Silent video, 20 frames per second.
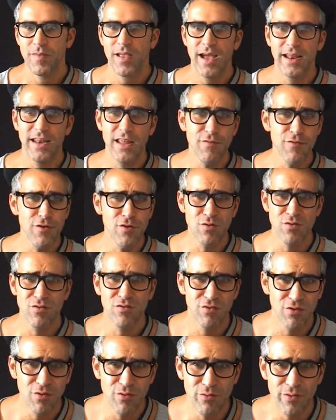And if you can
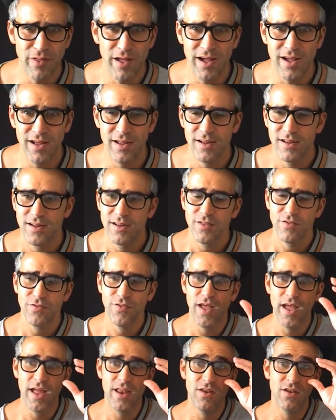do that,
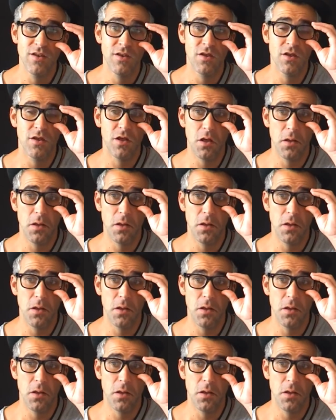then